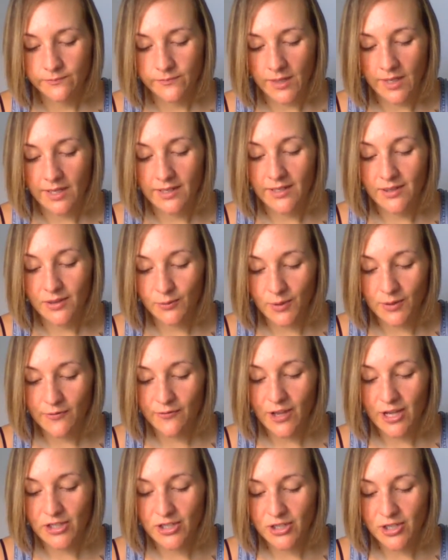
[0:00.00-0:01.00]
and in the
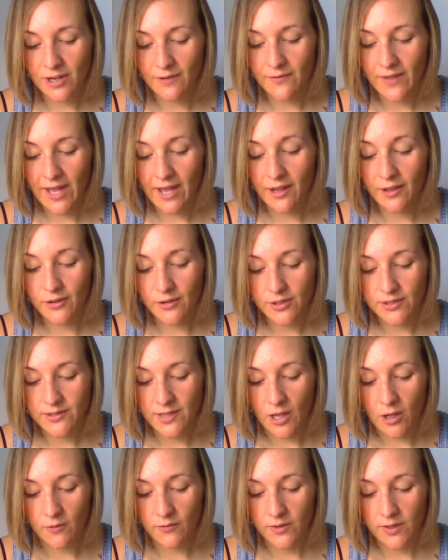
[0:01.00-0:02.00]
reflection of that other
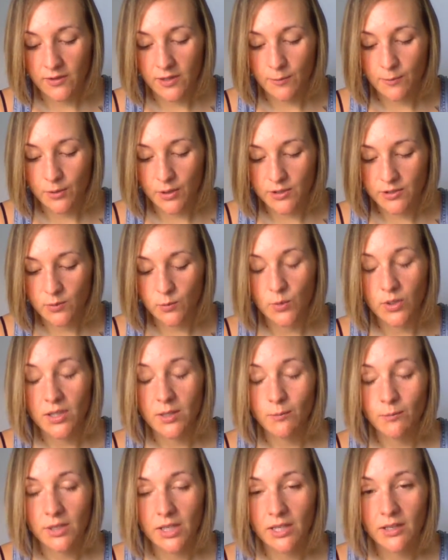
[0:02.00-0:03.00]
self in the person we
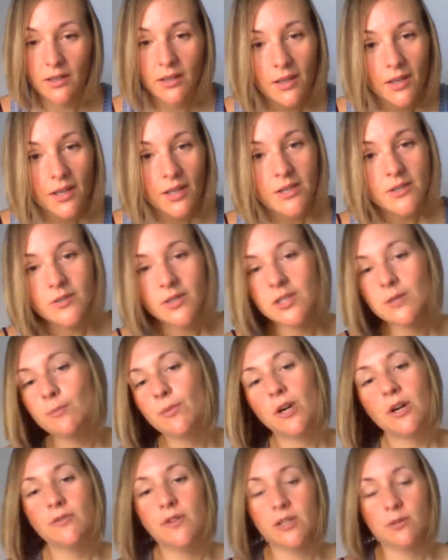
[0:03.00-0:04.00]
can be. So that's
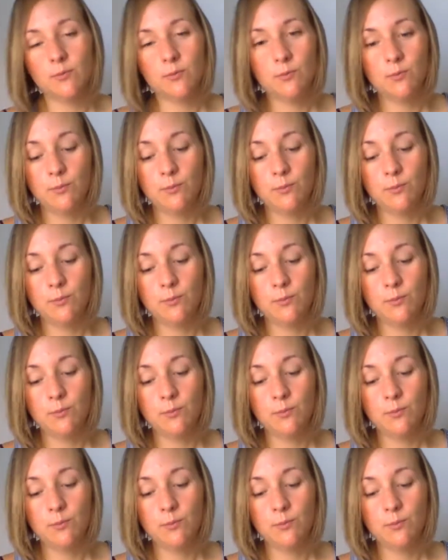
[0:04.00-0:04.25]
perfect.